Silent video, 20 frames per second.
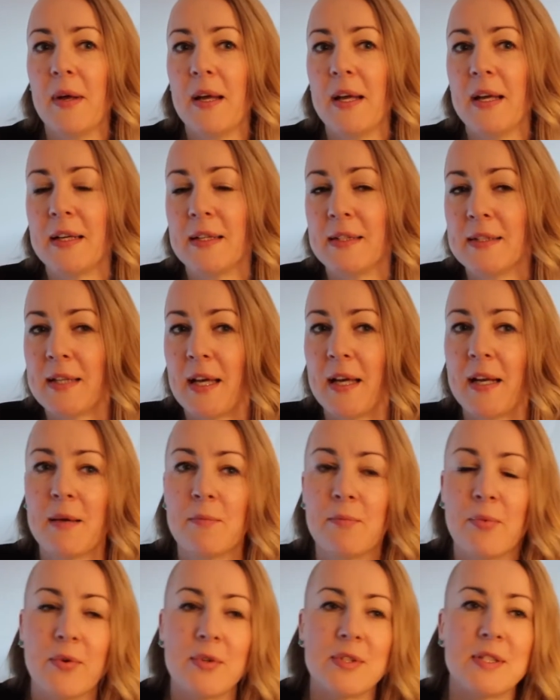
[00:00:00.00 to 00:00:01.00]

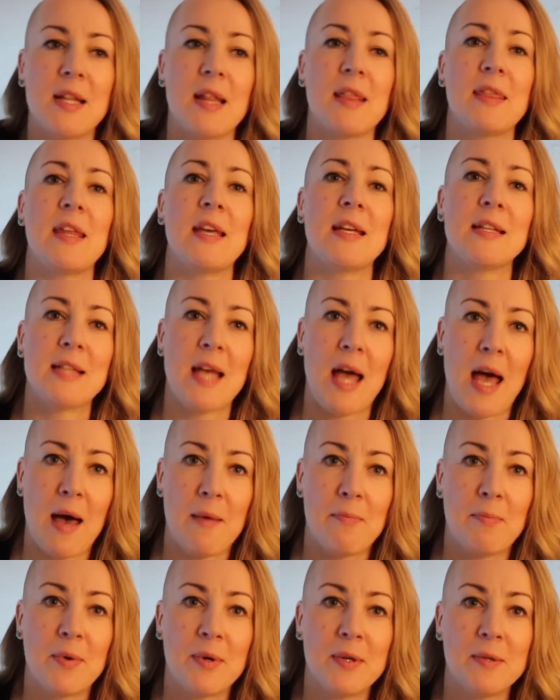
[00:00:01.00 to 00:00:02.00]
exciting books that things
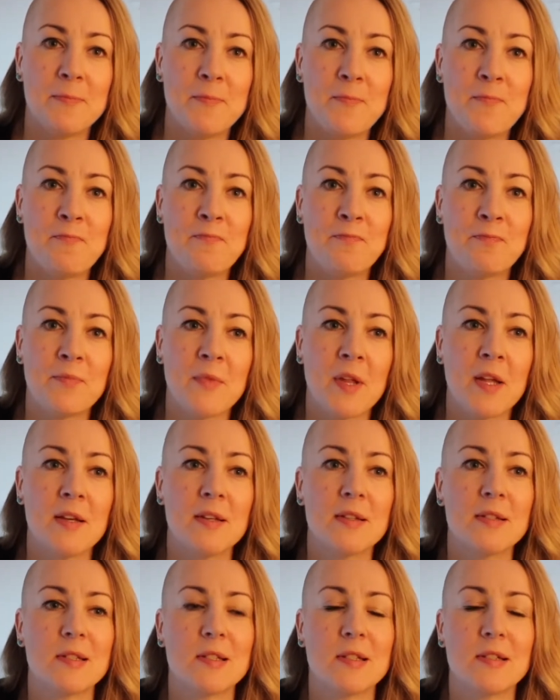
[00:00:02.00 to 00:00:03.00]
happen,
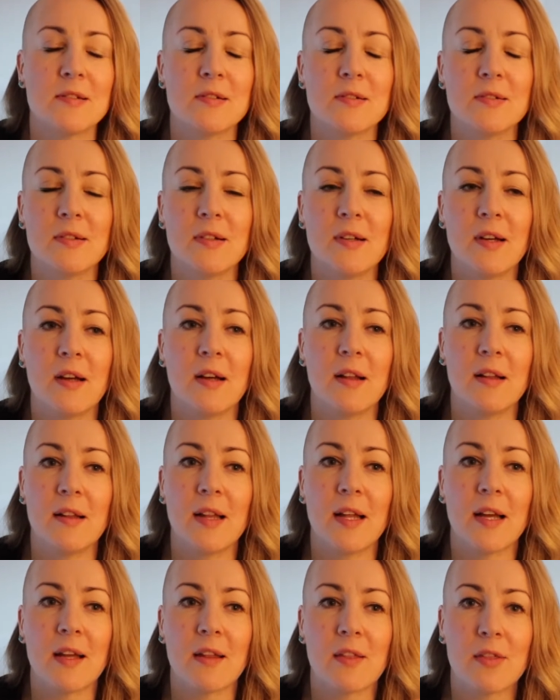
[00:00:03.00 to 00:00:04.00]
so
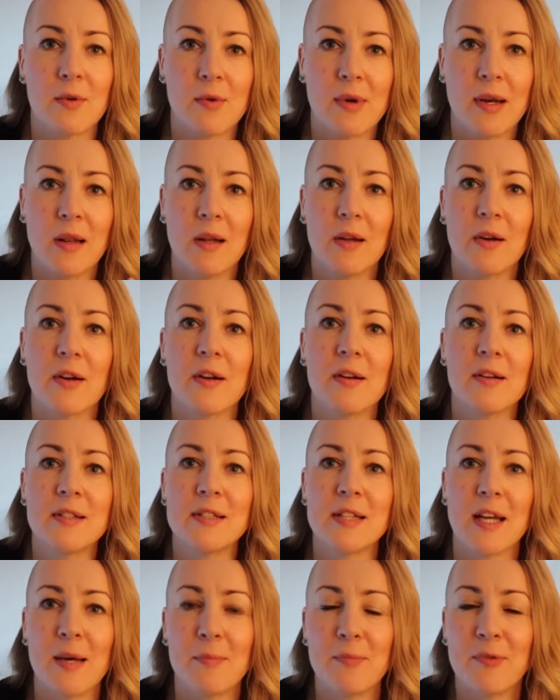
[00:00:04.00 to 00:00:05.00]
like a thriller
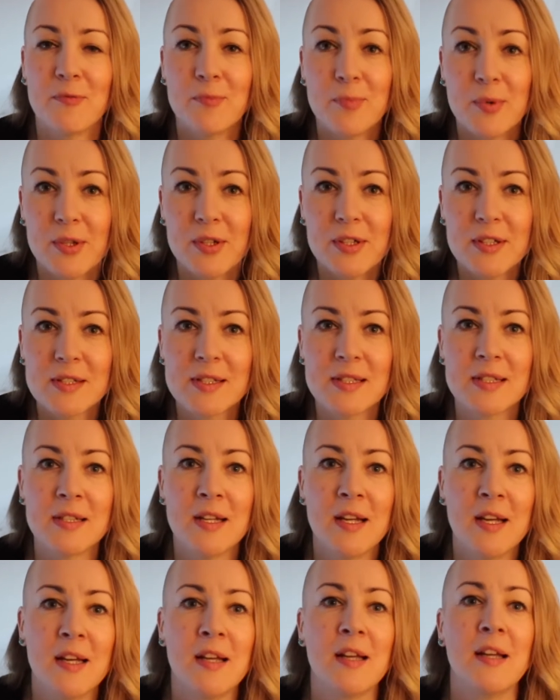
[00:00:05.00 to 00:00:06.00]
type of books,
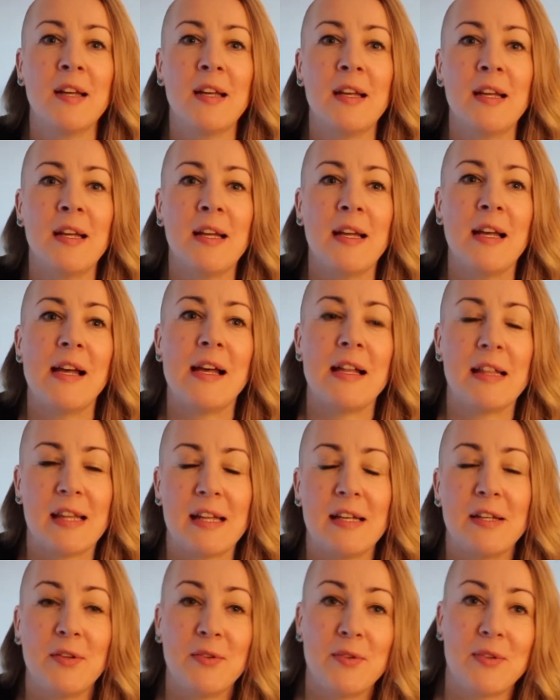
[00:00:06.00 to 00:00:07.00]
and
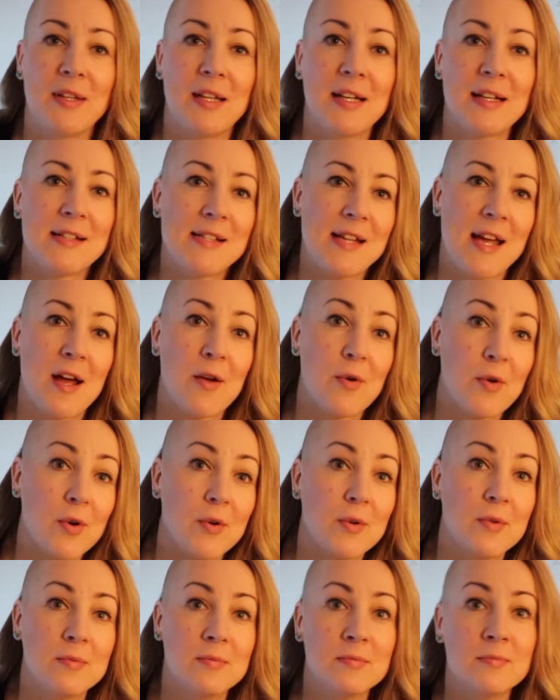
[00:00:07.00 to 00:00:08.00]
then you like
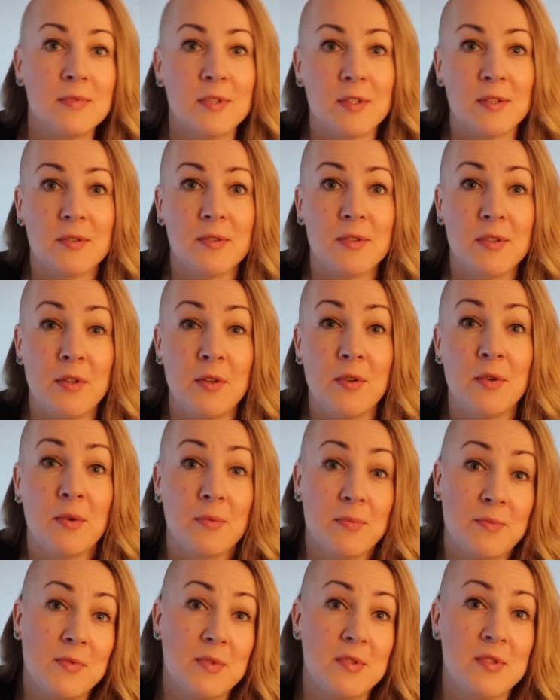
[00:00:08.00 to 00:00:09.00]
tarot,
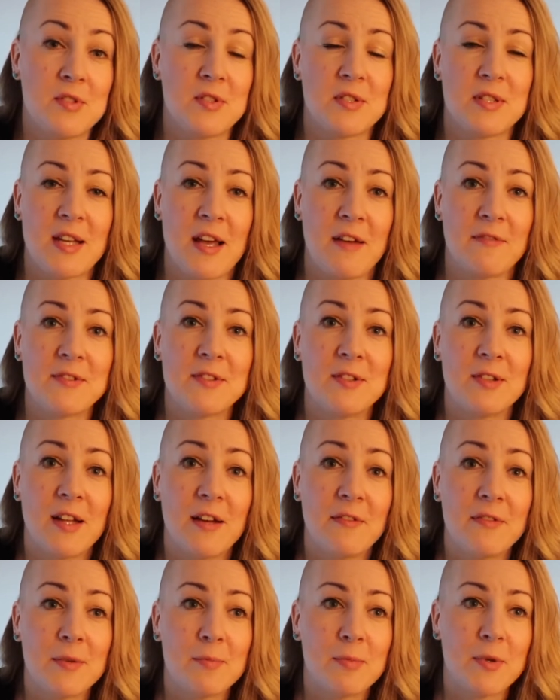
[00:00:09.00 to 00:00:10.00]
you just have to
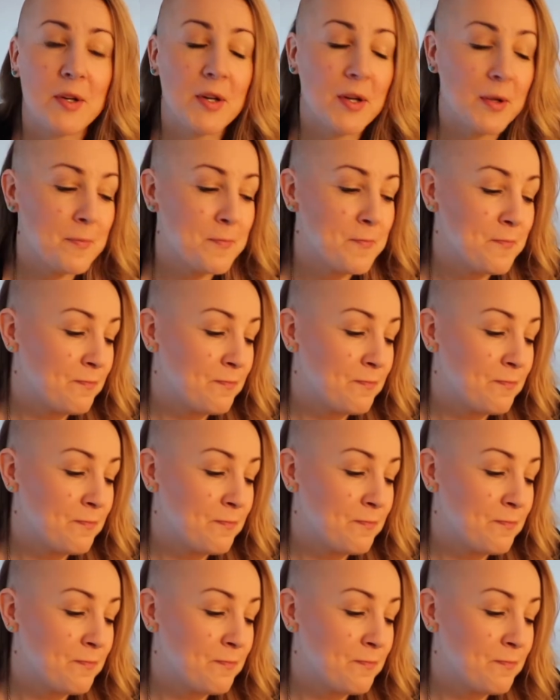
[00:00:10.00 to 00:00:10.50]
love the book.